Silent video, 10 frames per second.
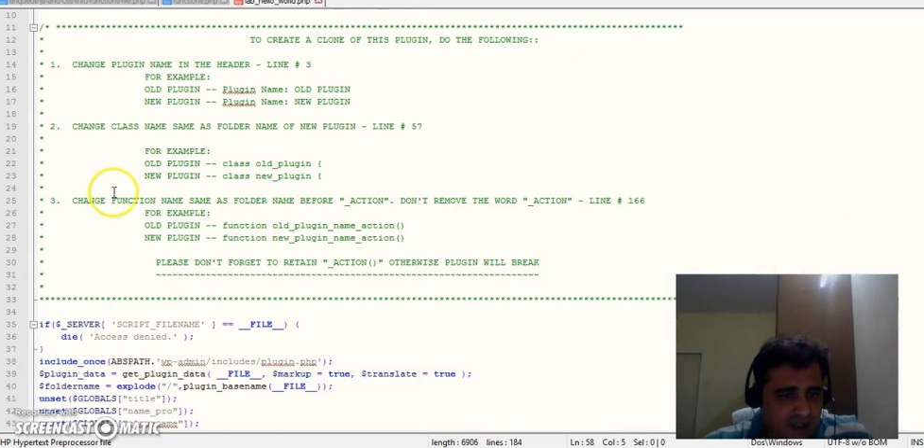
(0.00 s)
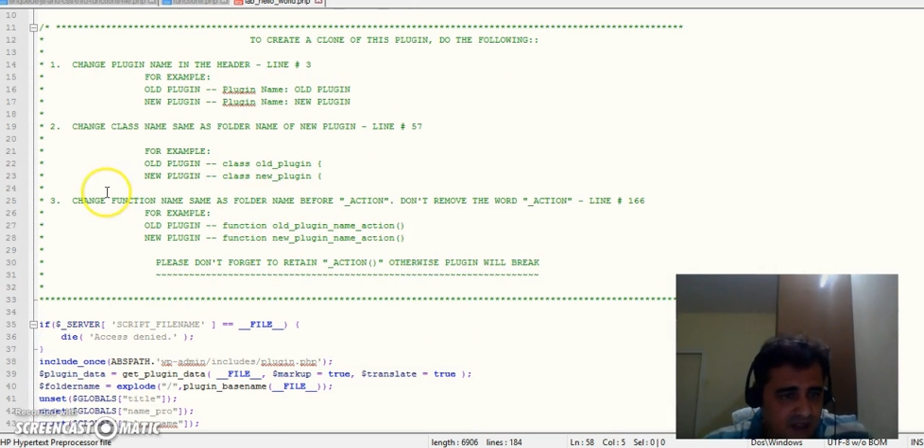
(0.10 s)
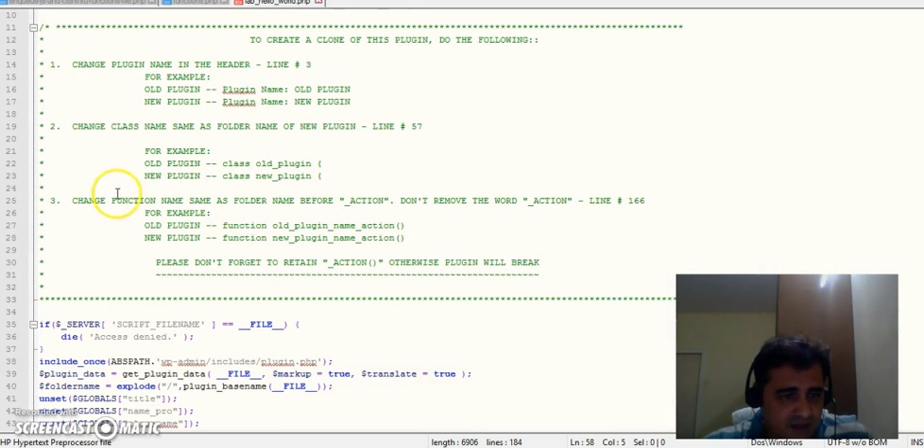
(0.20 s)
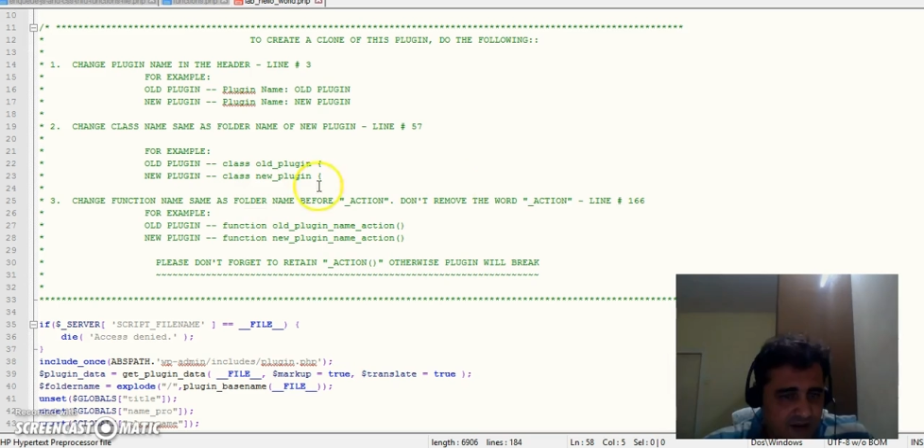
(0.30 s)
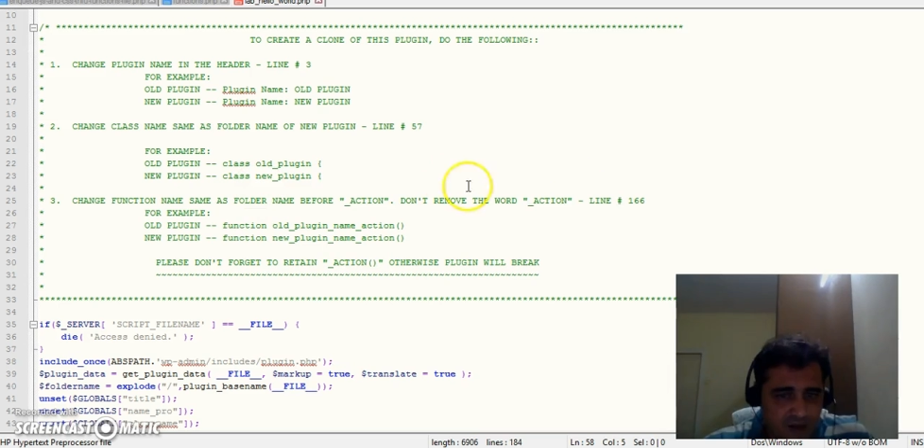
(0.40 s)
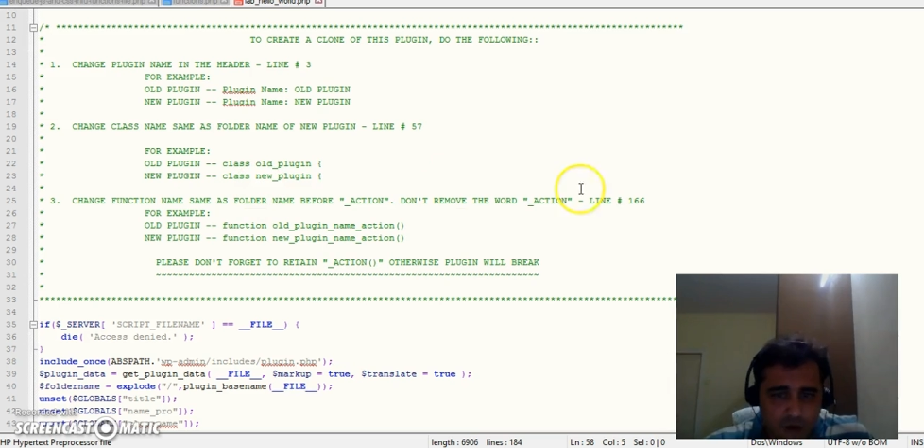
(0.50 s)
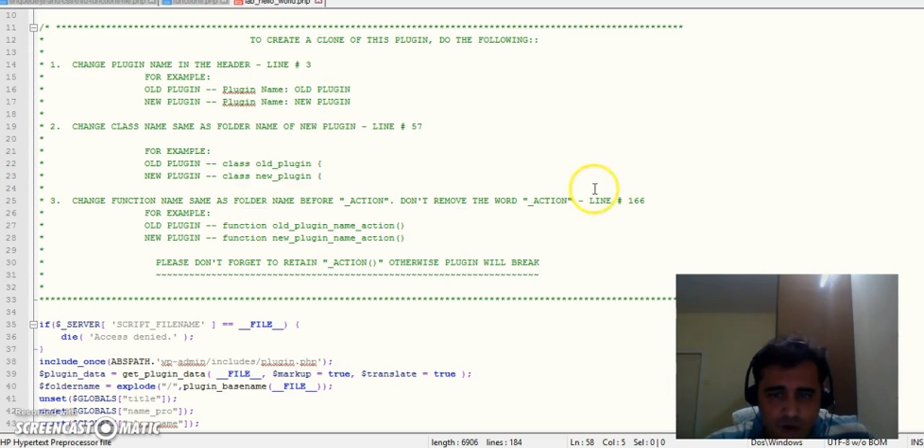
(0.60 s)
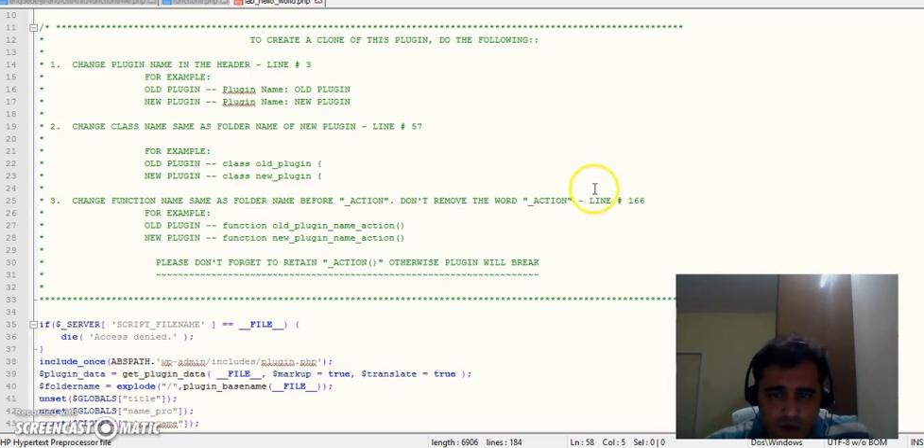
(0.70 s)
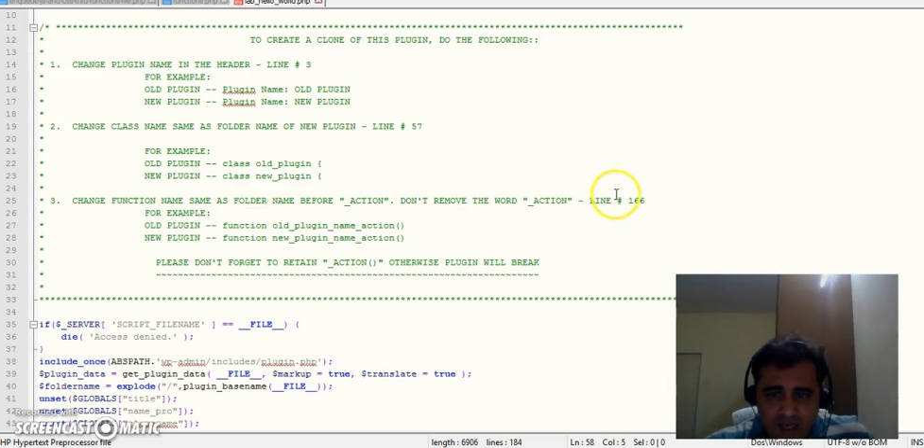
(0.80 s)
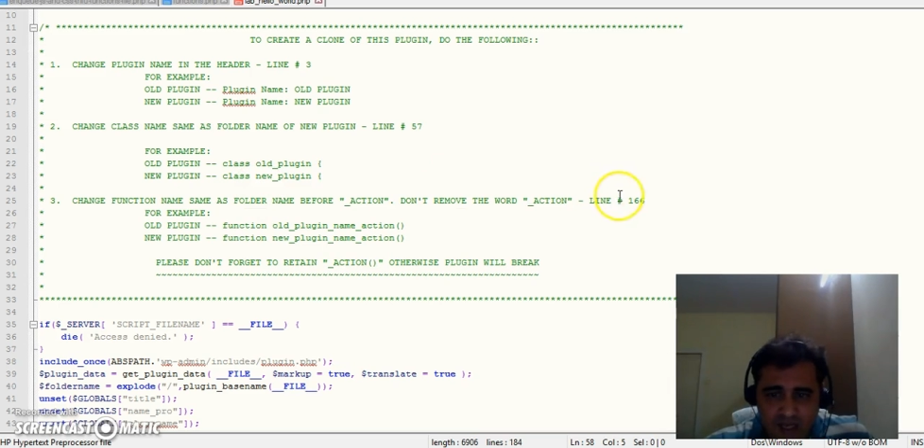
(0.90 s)
Now I'll go
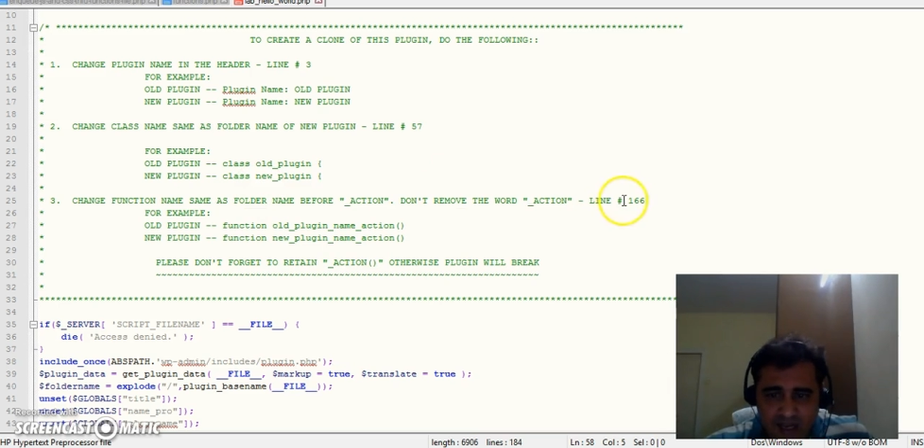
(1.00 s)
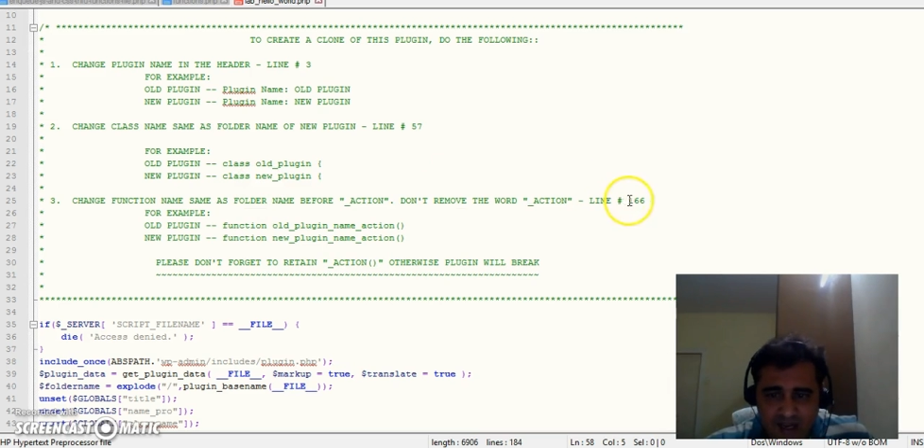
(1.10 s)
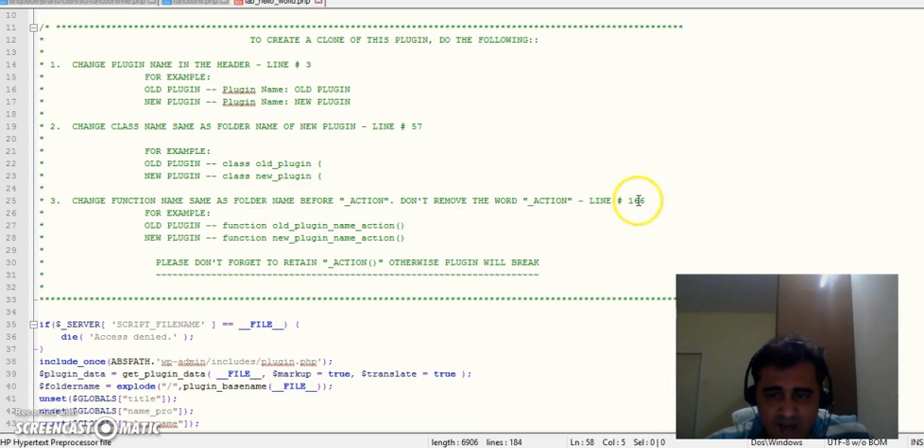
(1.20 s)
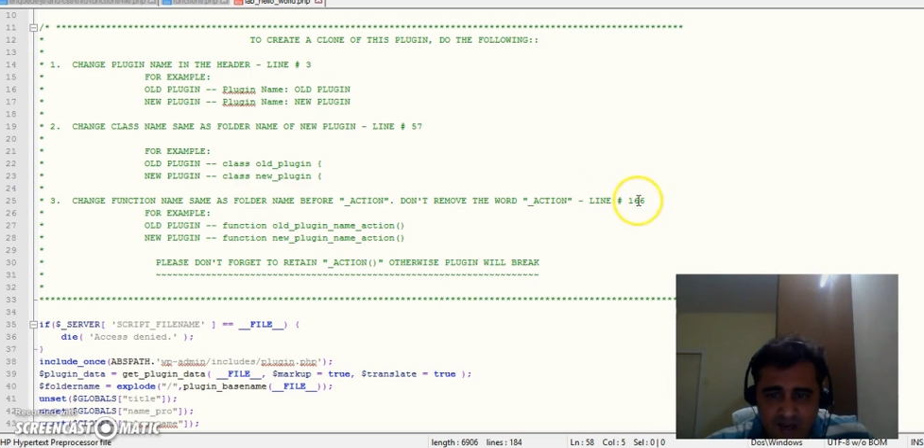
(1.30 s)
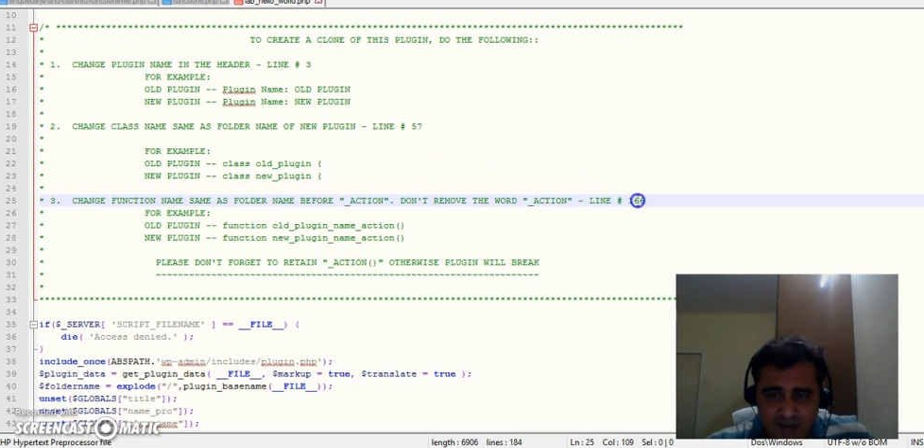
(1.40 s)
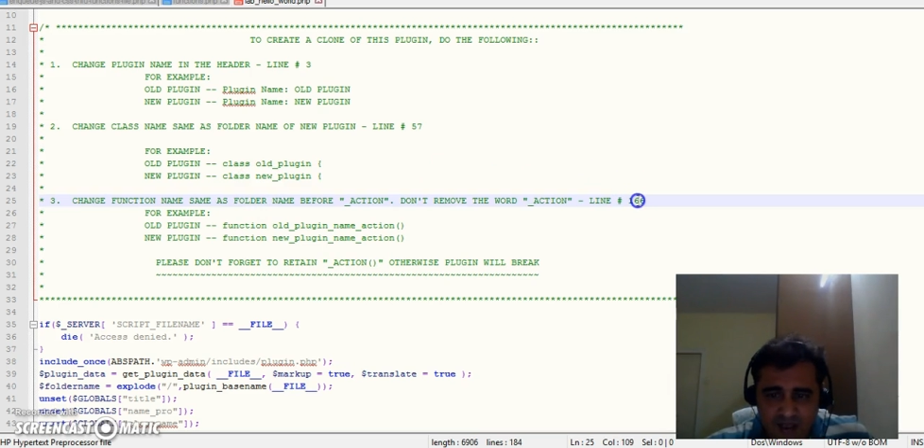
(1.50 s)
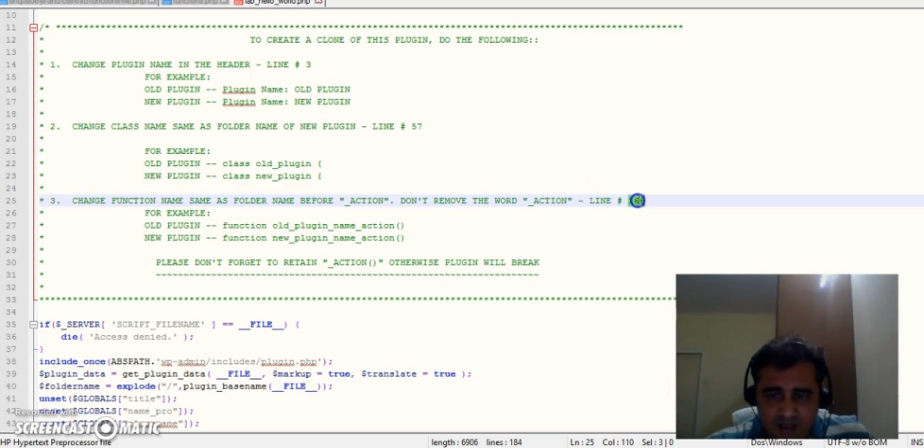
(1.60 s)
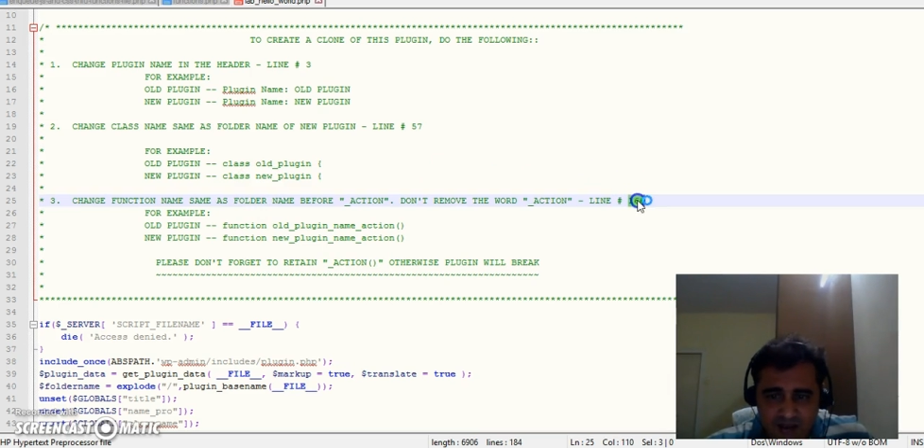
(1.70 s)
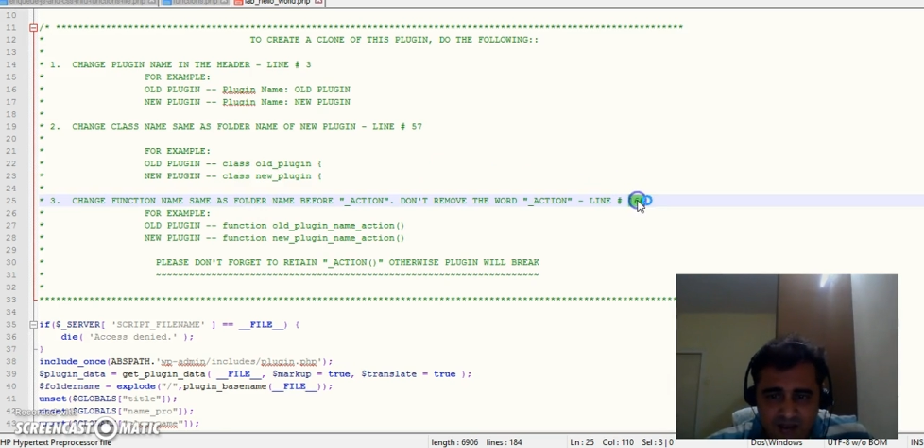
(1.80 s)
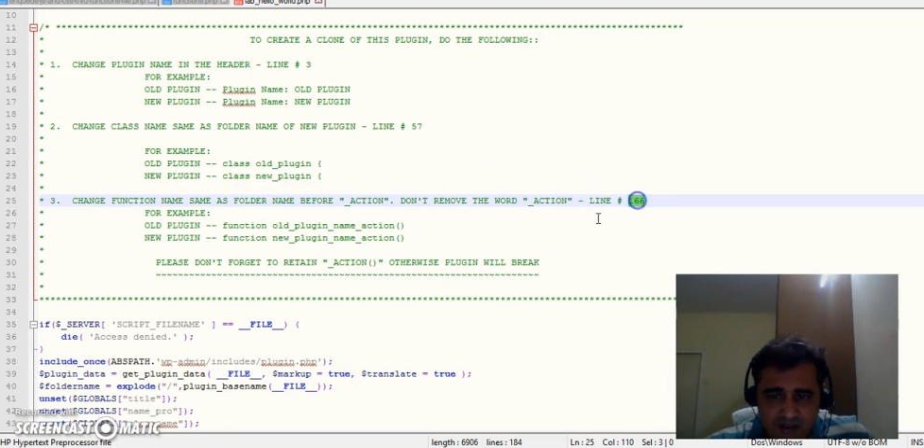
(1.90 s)
to the line number